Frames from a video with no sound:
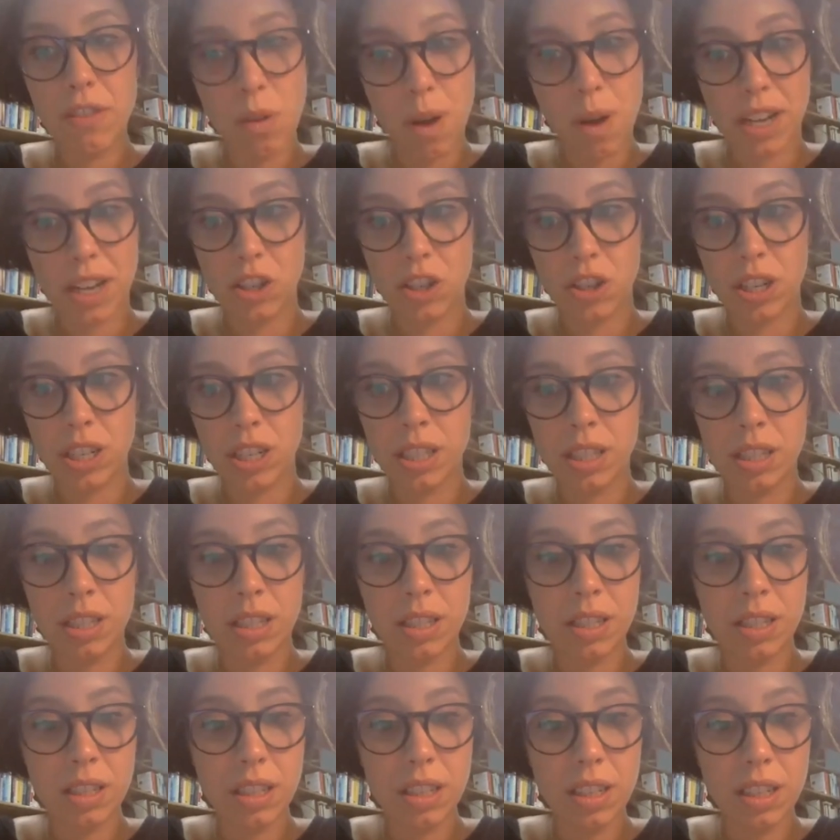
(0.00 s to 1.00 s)

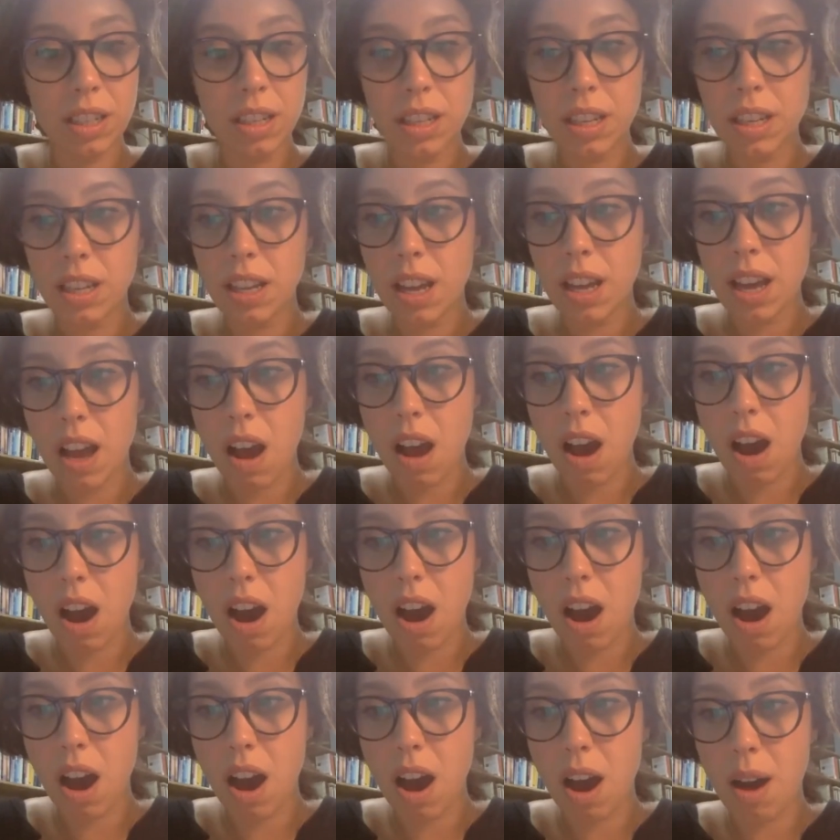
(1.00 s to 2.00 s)
questions.
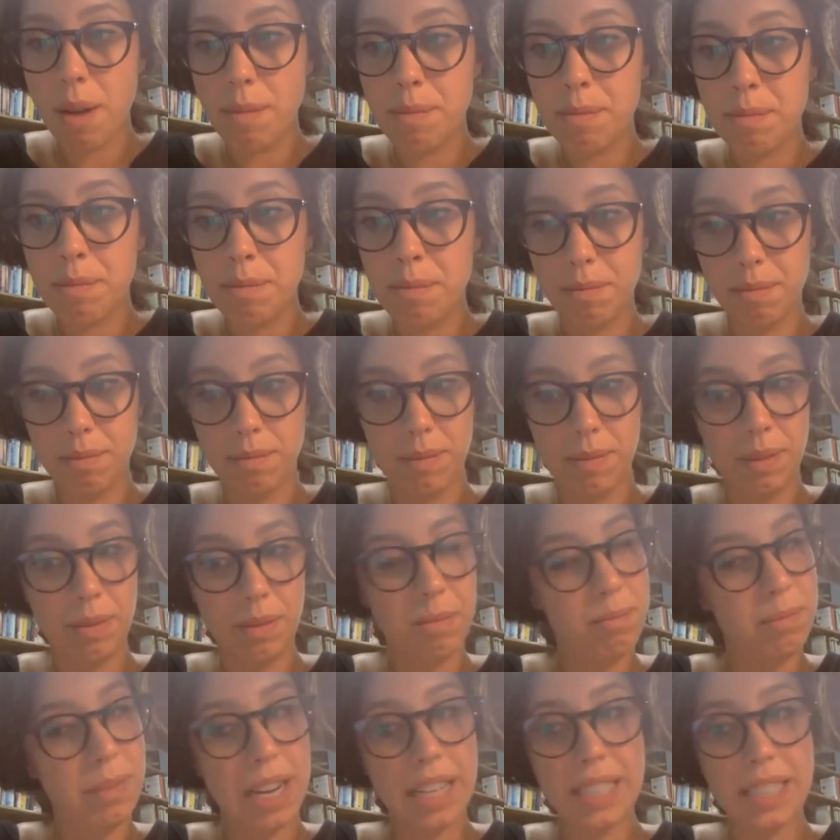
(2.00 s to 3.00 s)
Um,
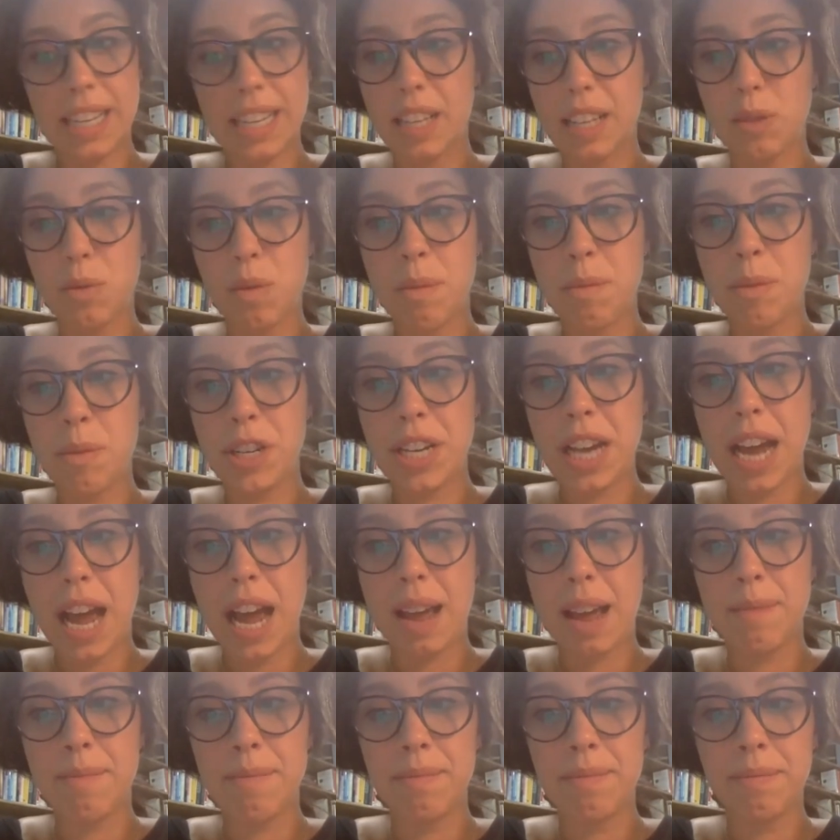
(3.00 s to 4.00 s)
let's ask one more time.